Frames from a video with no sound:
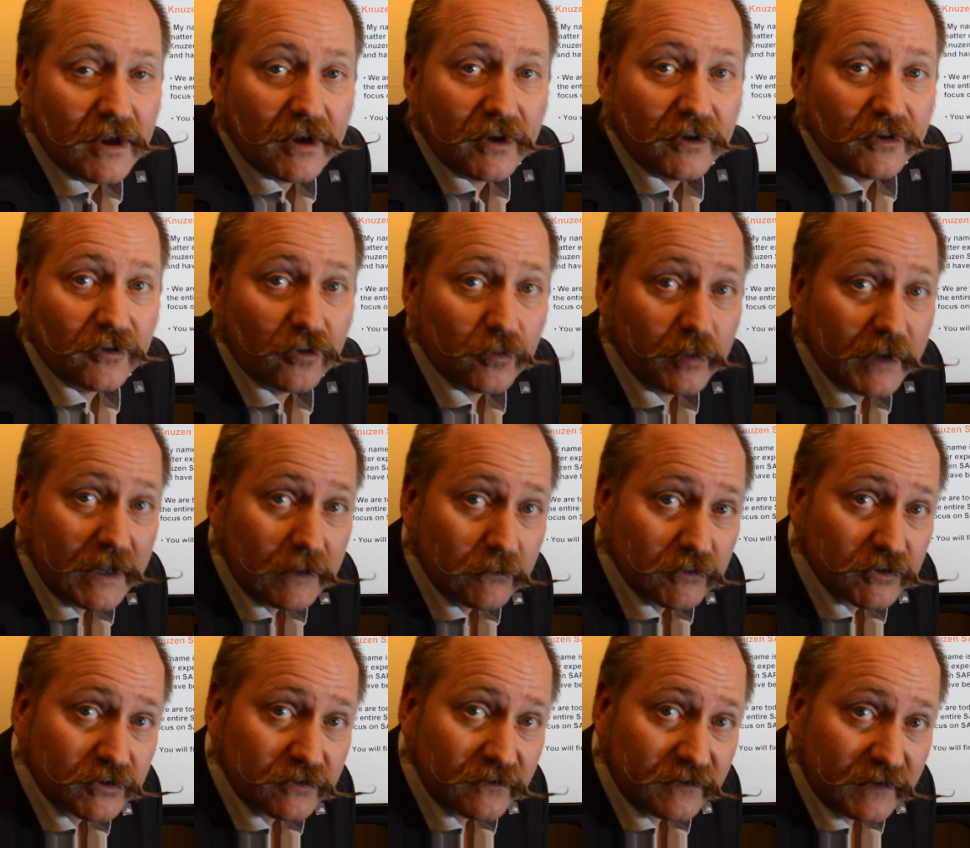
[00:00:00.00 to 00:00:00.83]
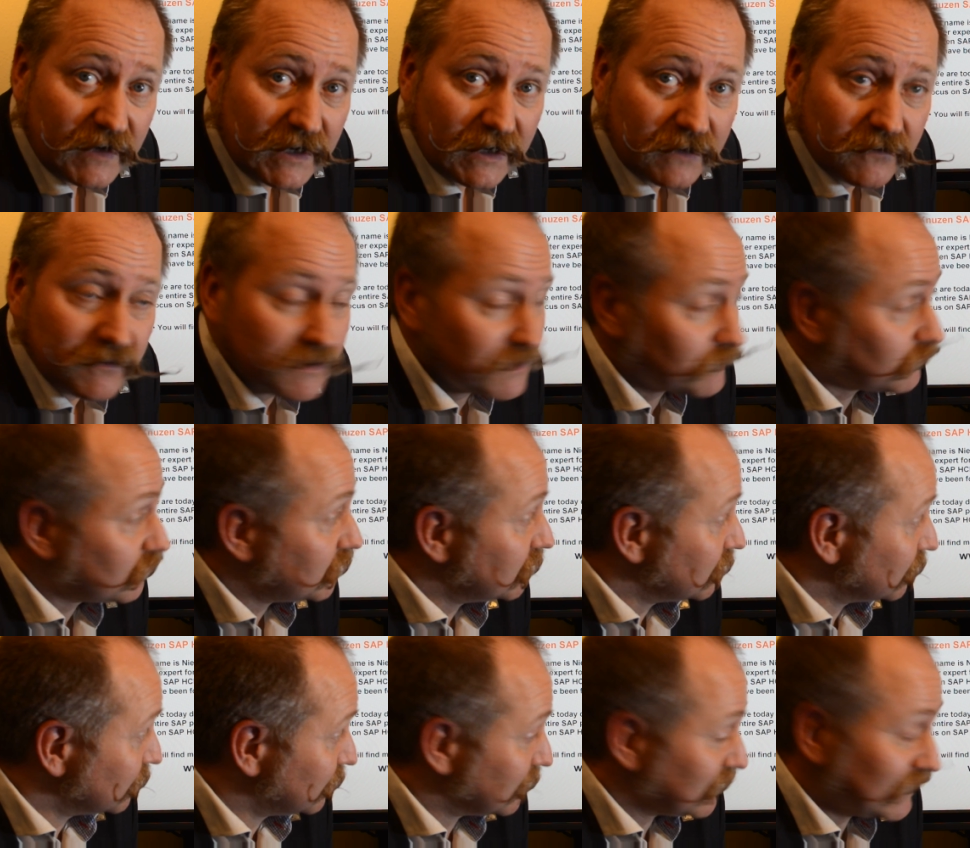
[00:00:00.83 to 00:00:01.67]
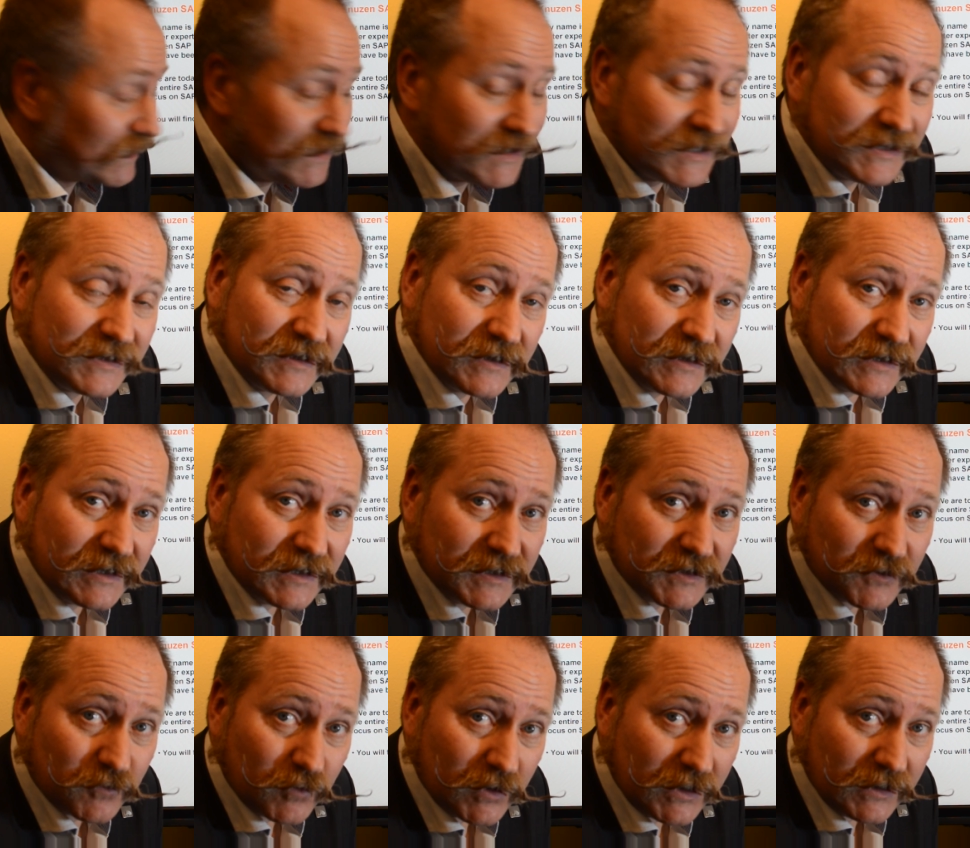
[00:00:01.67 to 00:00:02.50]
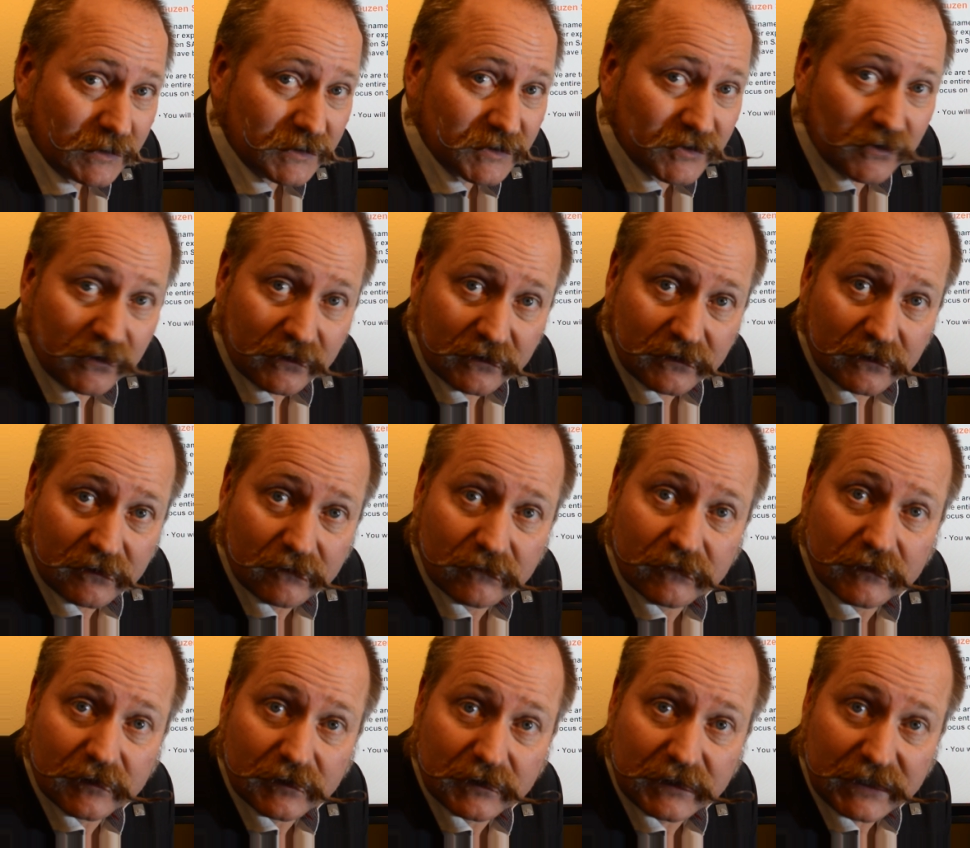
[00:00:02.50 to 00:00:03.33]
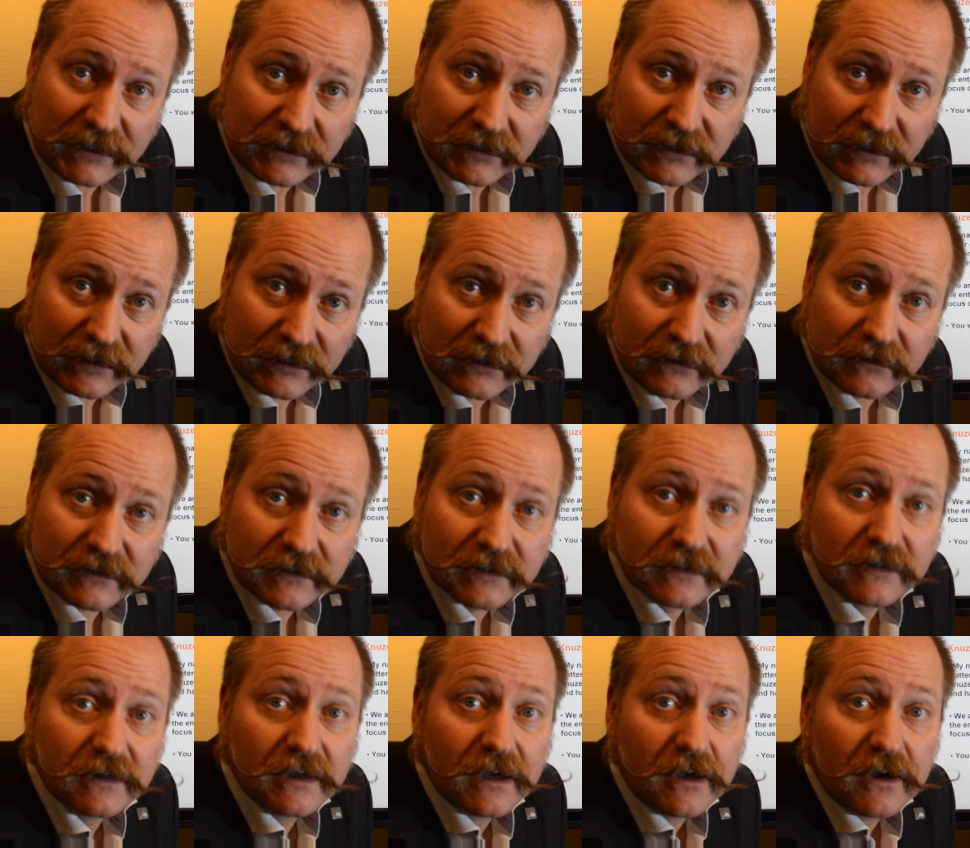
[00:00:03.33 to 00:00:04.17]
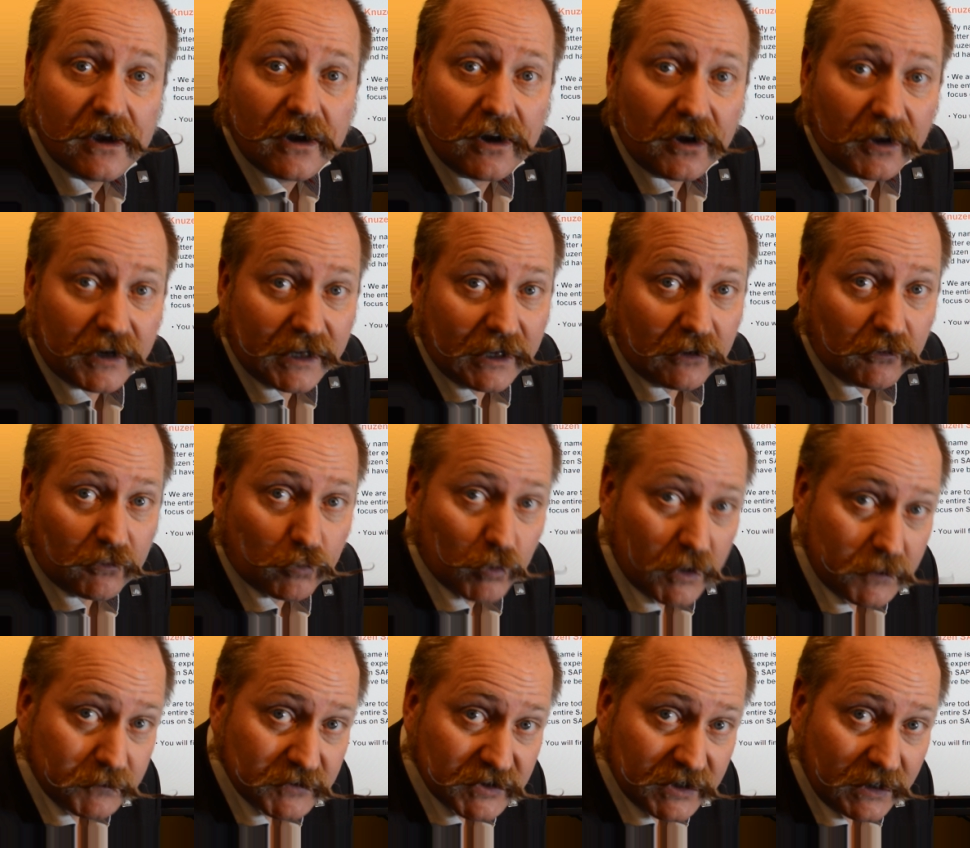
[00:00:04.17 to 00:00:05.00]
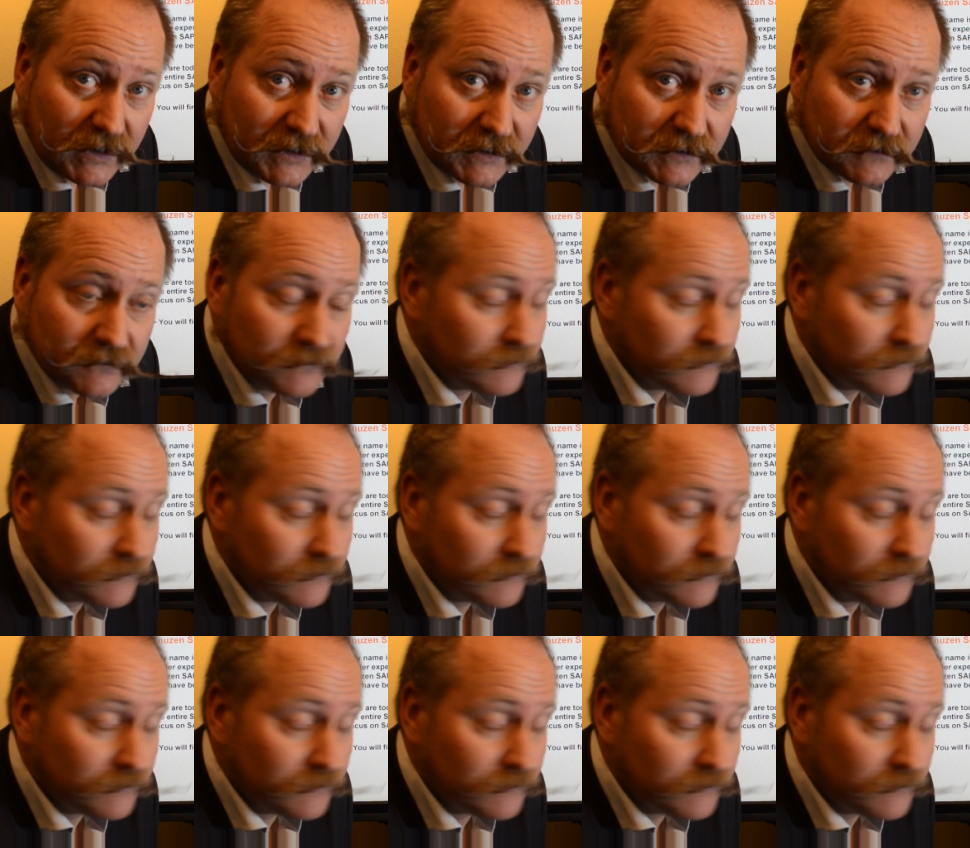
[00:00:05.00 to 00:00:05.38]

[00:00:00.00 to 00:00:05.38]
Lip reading: You'll be able to find this presentation as well as other details on our website,